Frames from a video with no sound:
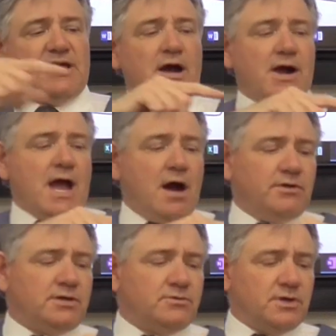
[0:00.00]
Now,
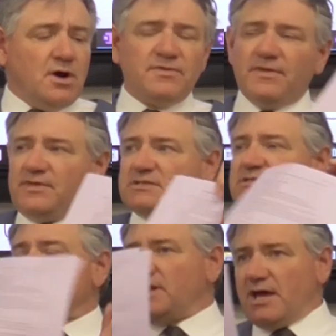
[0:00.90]
how do you know that
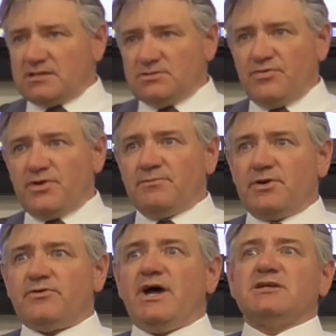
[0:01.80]
this is an
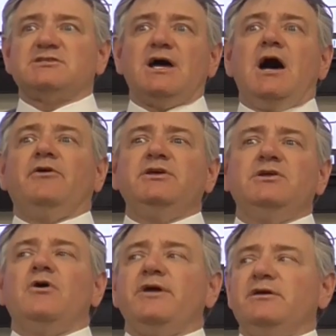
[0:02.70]
exothermic reaction? How do you
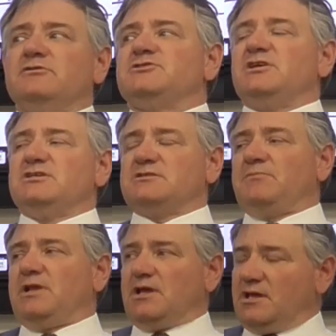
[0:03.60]
know energy is,
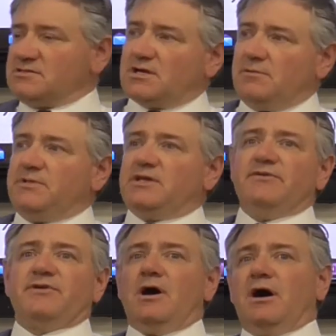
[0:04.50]
is going to be
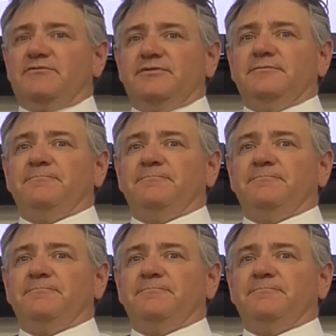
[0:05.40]
given off?